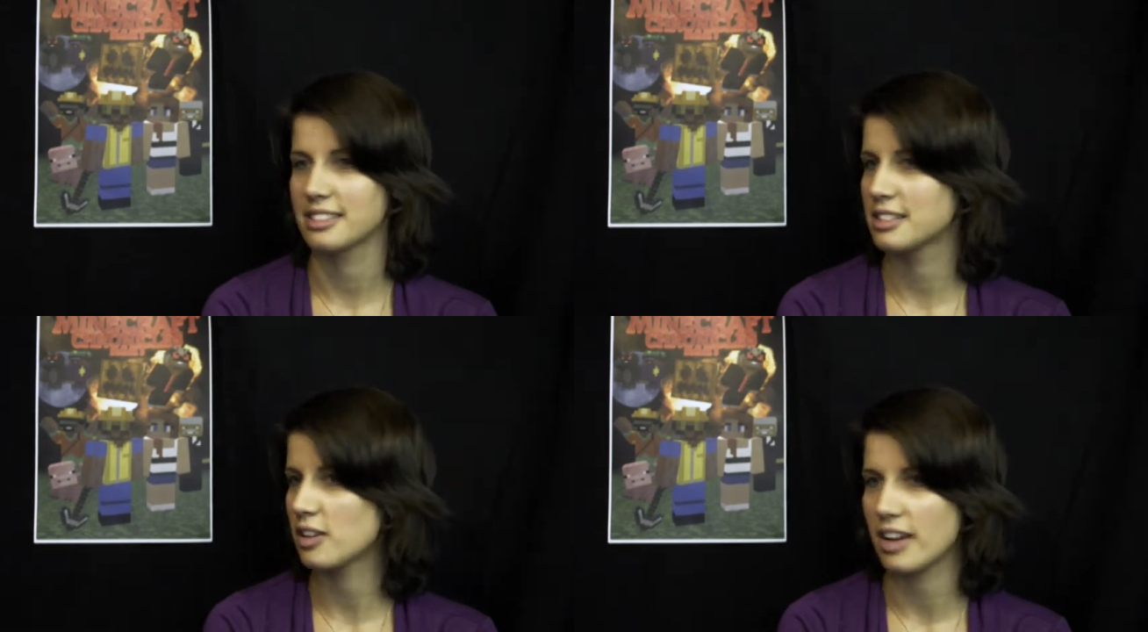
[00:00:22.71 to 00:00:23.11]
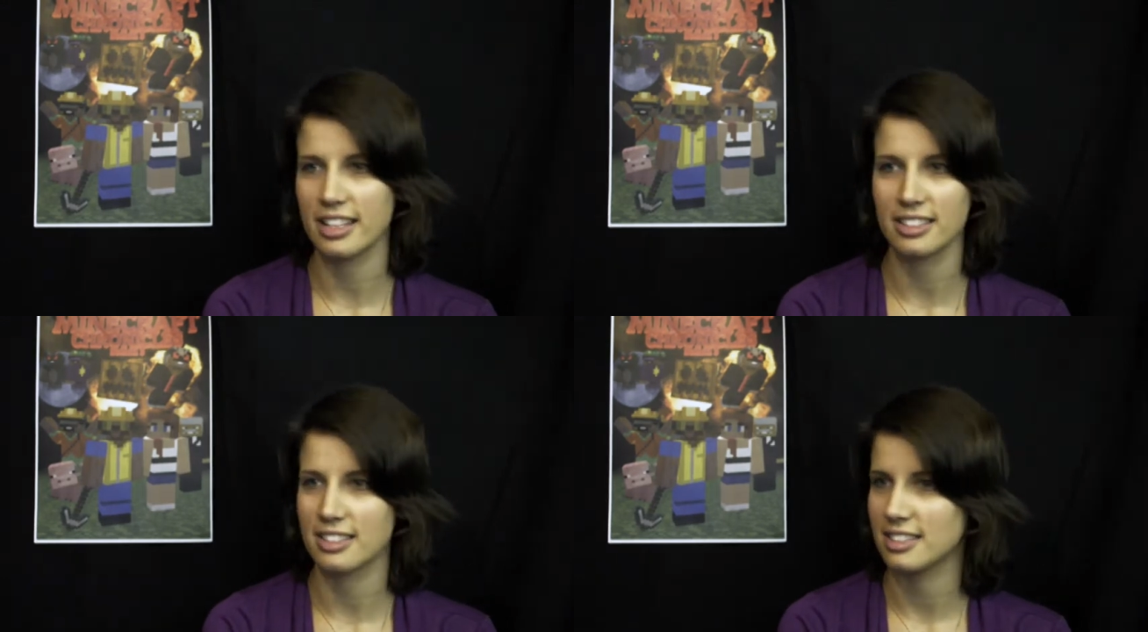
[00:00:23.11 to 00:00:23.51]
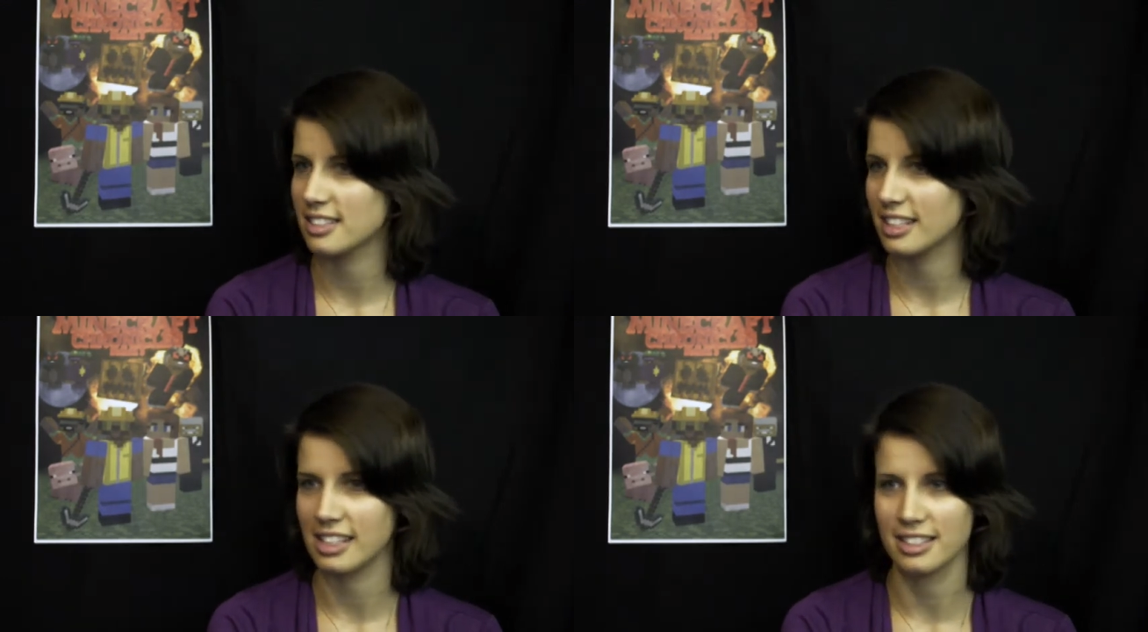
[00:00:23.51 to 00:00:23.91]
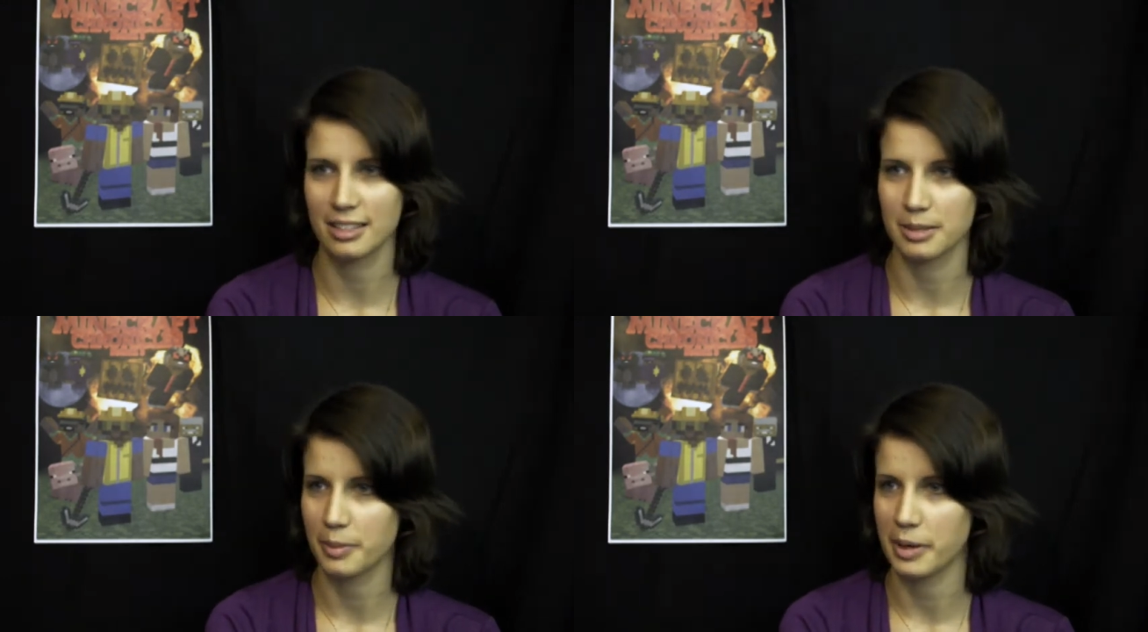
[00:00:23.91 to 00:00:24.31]
science
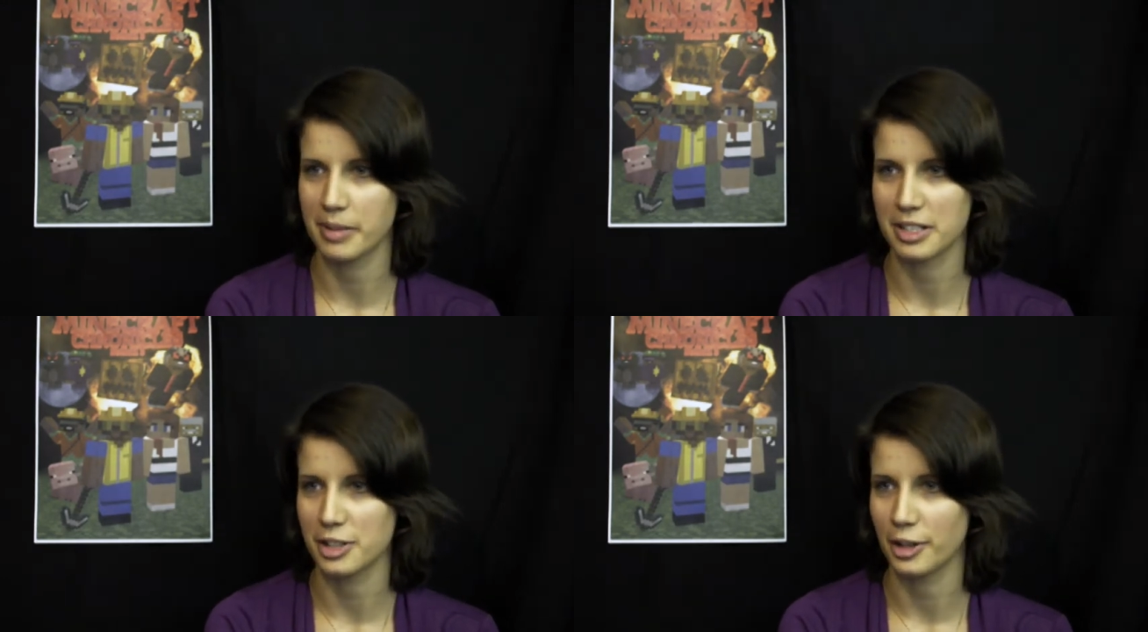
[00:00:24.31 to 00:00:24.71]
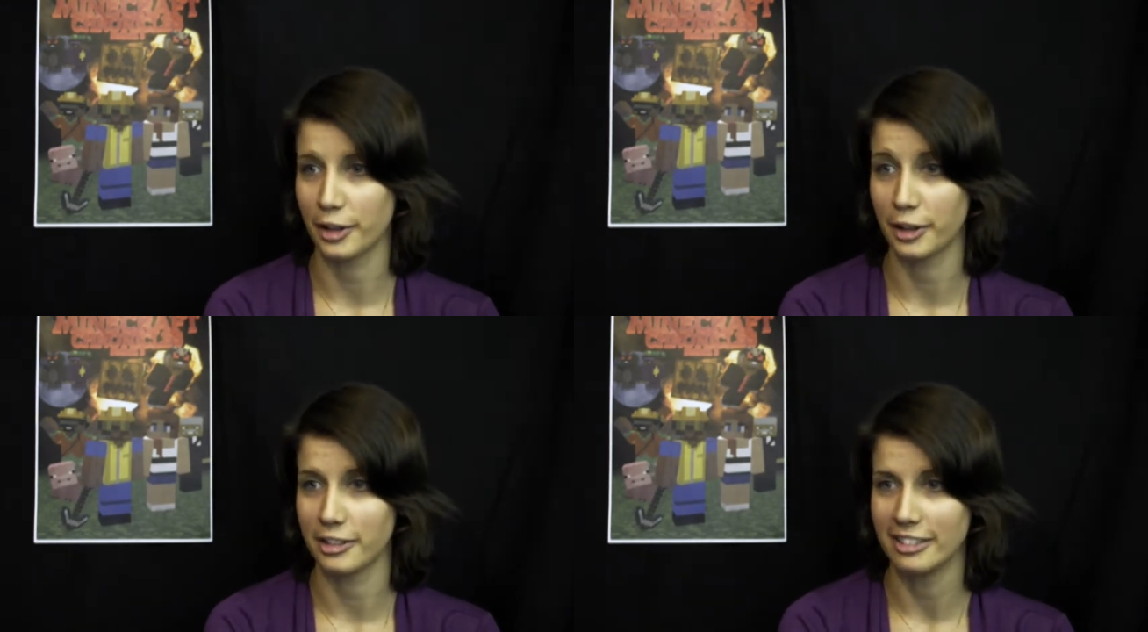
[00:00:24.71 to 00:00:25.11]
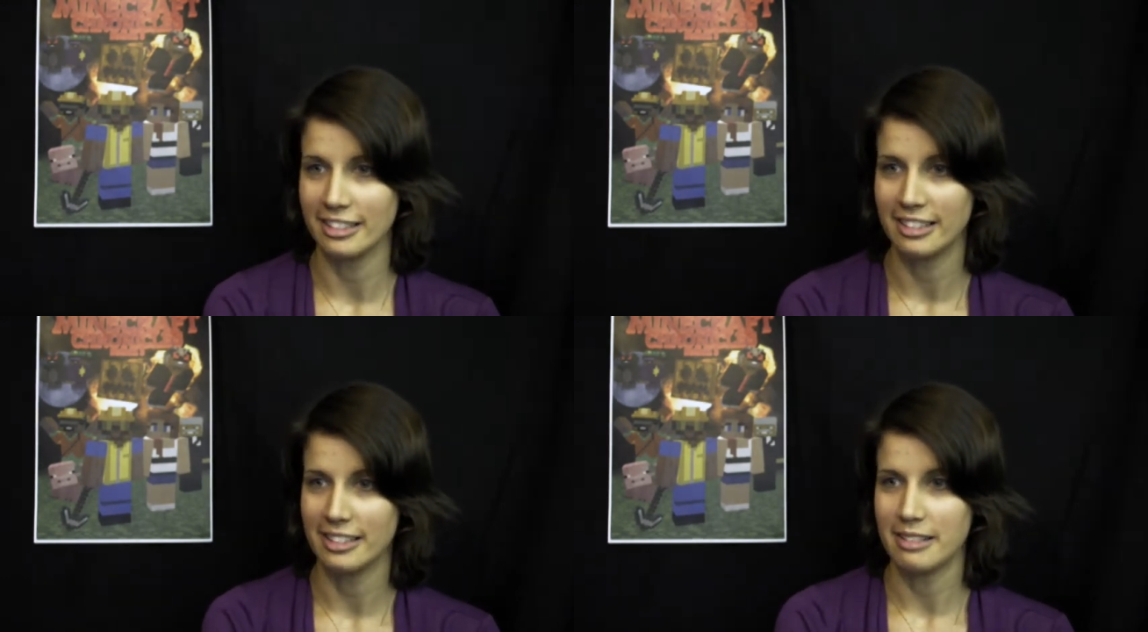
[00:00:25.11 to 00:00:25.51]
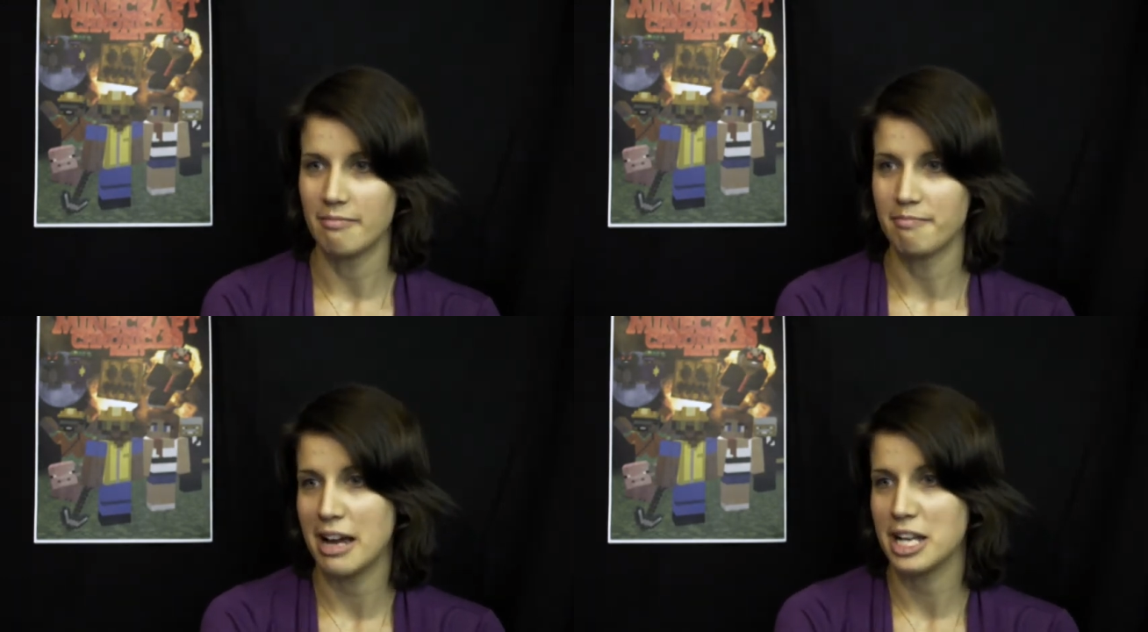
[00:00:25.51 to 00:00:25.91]
is pretty much her
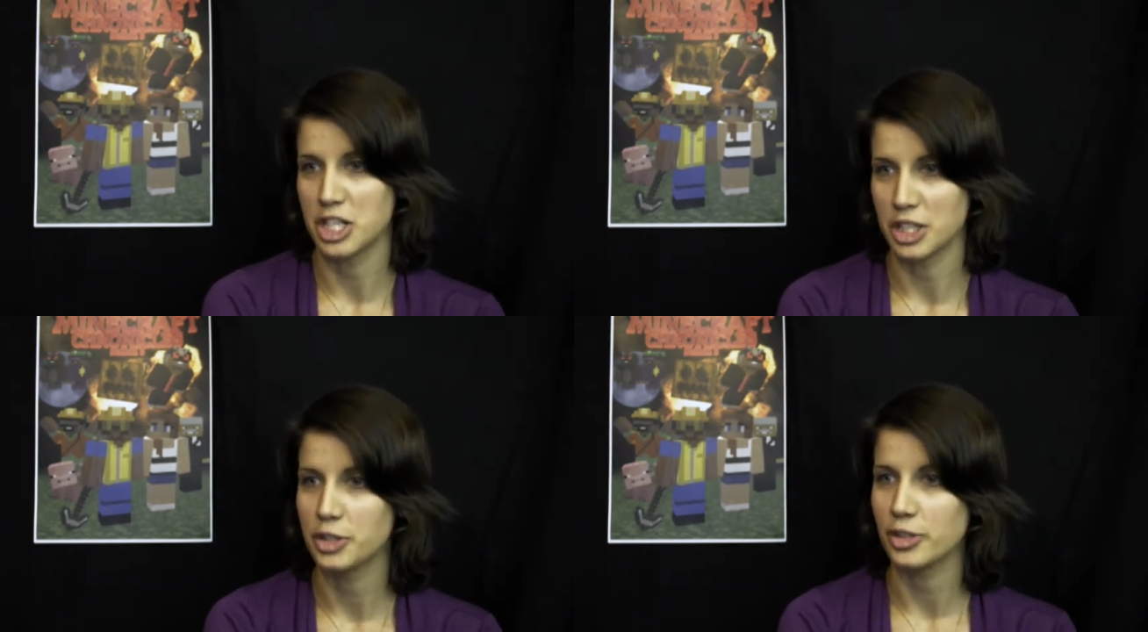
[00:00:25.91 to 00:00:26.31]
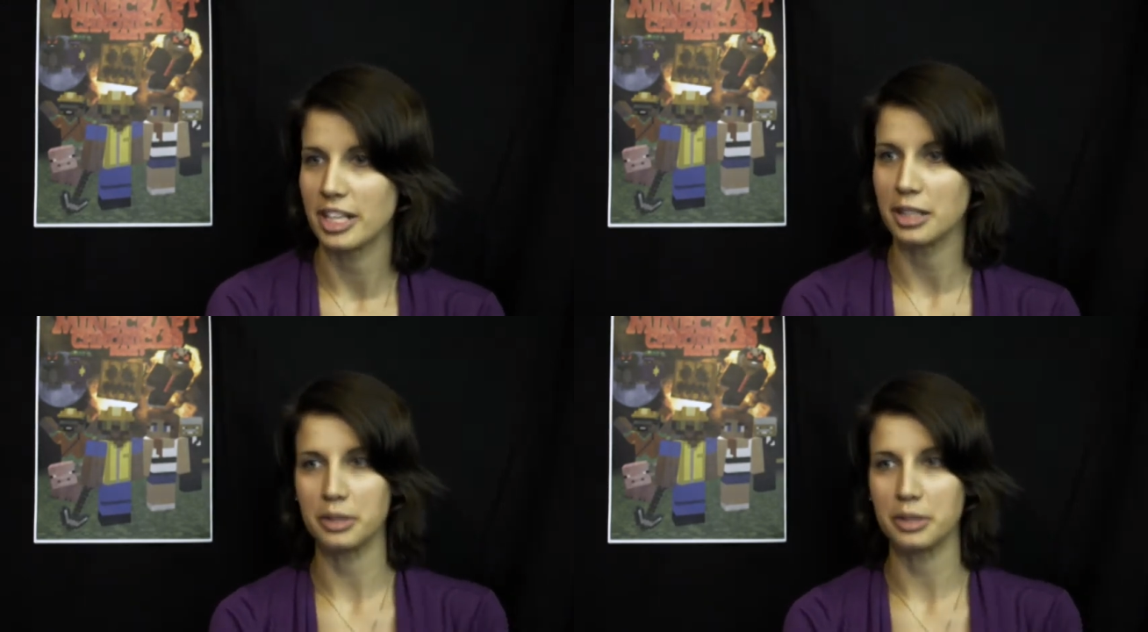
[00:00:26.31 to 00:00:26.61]
major strength,